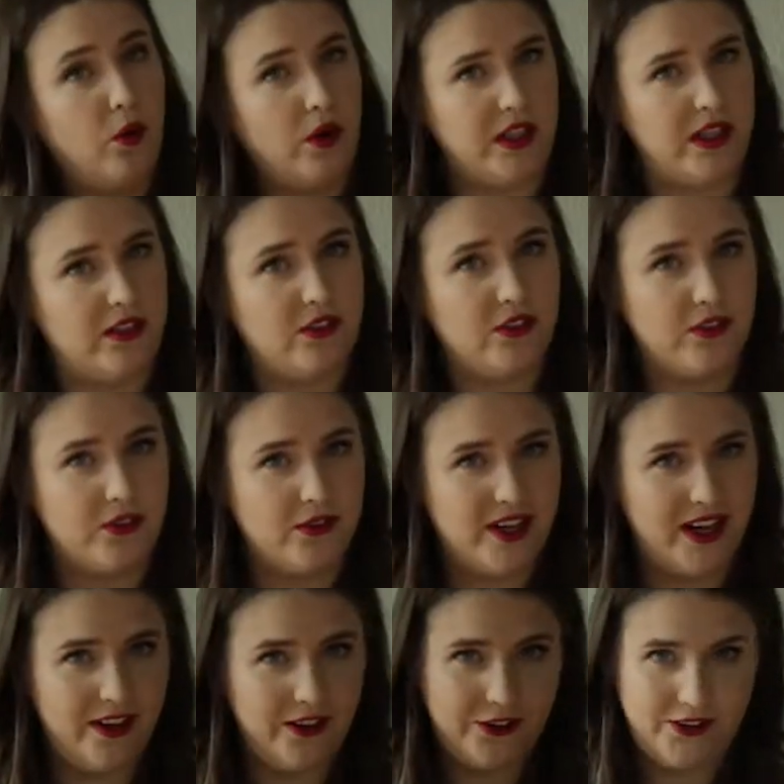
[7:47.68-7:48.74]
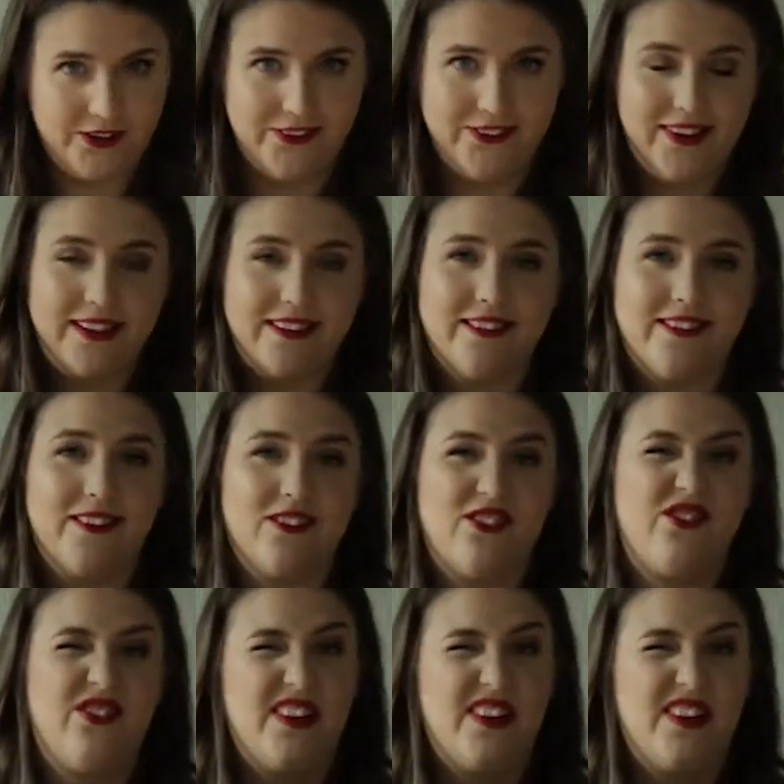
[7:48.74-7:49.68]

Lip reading: point to tell you that this is